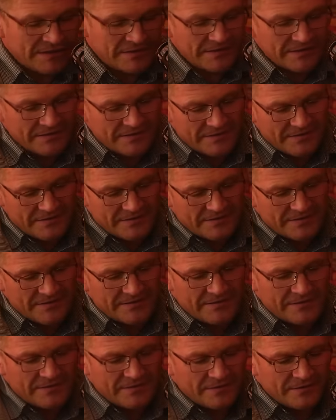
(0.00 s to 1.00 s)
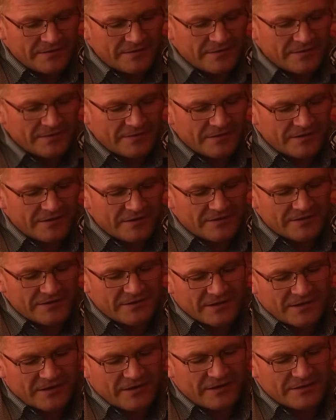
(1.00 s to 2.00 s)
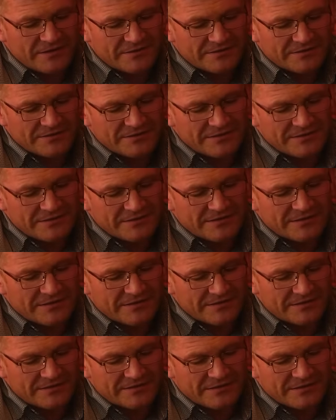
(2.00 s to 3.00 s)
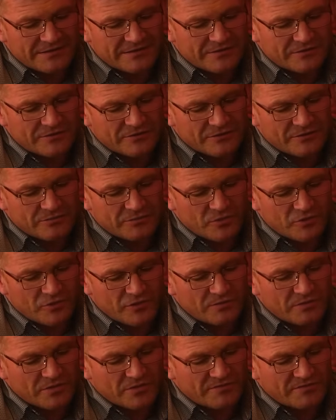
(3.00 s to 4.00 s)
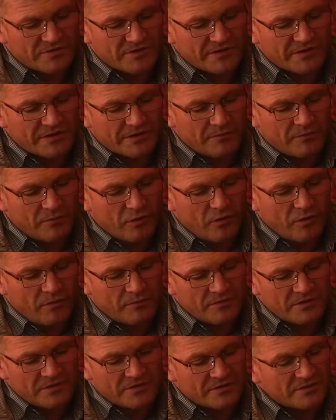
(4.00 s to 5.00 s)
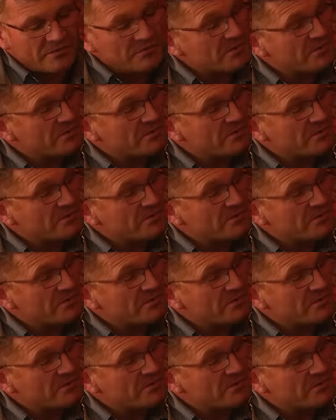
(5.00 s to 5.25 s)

uh, like I got all excited thinking that I could come home, but if I came home, like I